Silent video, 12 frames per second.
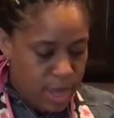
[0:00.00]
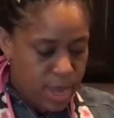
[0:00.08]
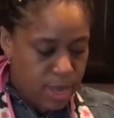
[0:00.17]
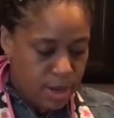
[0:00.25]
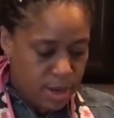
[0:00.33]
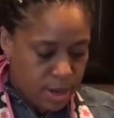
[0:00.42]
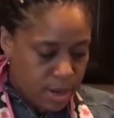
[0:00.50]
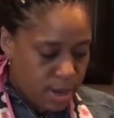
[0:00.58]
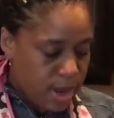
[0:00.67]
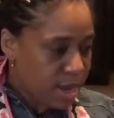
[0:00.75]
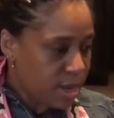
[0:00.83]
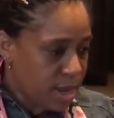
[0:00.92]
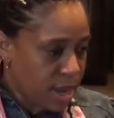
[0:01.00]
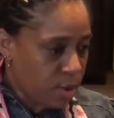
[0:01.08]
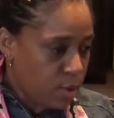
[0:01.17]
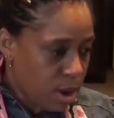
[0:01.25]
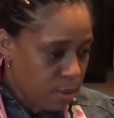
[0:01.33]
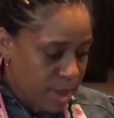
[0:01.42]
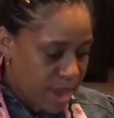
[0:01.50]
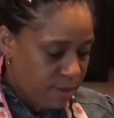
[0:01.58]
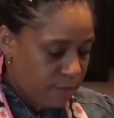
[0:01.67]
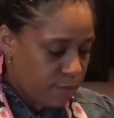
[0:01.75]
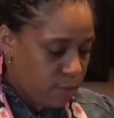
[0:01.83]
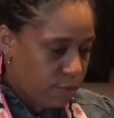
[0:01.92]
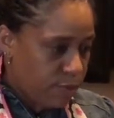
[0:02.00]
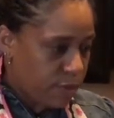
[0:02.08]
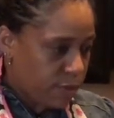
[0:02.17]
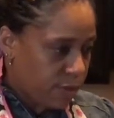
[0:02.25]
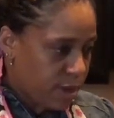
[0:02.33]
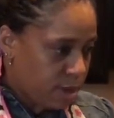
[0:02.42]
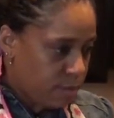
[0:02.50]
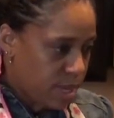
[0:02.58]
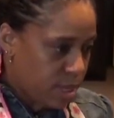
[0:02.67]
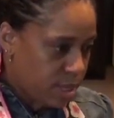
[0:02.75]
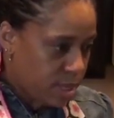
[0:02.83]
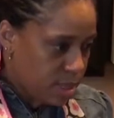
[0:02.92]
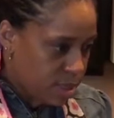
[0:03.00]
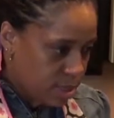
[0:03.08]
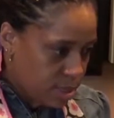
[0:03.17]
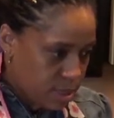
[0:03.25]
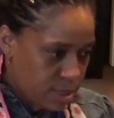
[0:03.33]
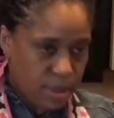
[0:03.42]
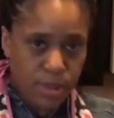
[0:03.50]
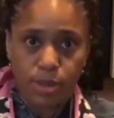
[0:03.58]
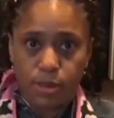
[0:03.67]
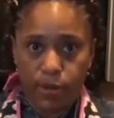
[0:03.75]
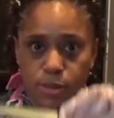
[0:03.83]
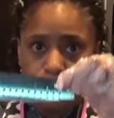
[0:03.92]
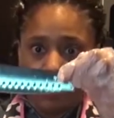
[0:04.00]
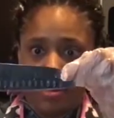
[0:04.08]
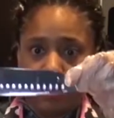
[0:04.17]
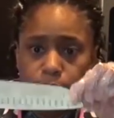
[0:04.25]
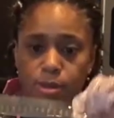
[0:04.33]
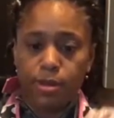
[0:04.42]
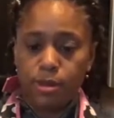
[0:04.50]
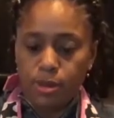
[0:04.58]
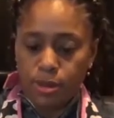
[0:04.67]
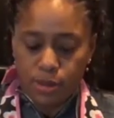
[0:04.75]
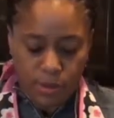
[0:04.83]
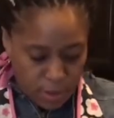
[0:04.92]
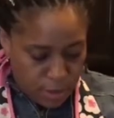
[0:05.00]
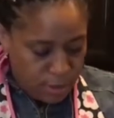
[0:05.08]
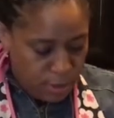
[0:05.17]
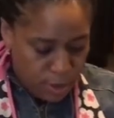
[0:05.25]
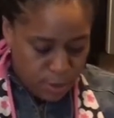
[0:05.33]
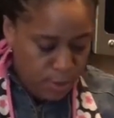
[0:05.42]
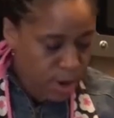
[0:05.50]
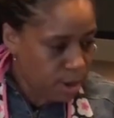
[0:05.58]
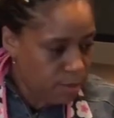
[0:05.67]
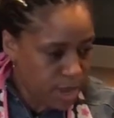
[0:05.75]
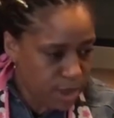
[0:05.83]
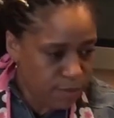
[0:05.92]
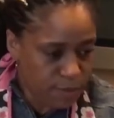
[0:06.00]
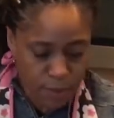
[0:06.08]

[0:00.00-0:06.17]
that I can kind of rock back and forth. It's kind of made like this. So if I rock it back and